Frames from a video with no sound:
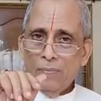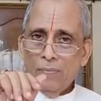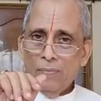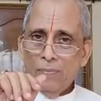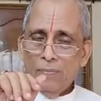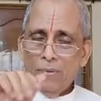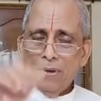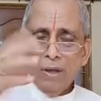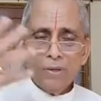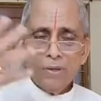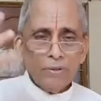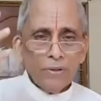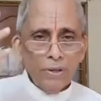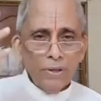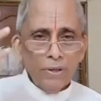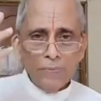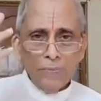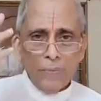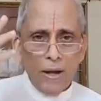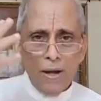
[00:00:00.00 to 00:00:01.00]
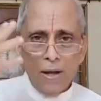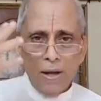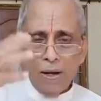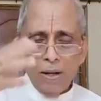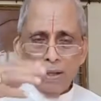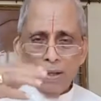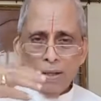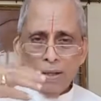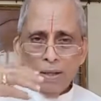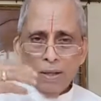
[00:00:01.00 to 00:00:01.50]
Because his mind
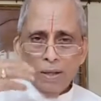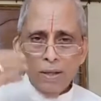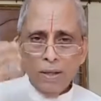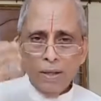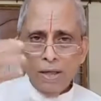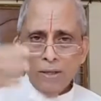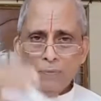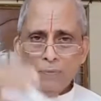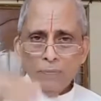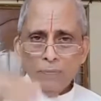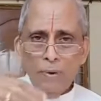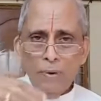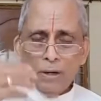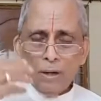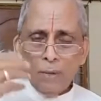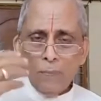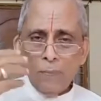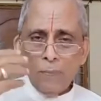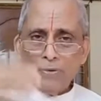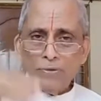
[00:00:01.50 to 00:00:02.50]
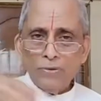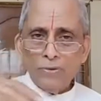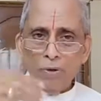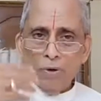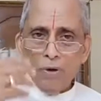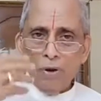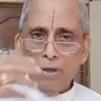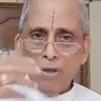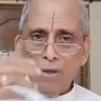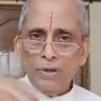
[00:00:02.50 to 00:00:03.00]
has built up its
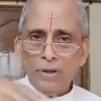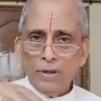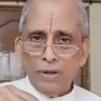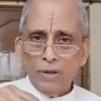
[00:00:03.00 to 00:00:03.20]
own logic.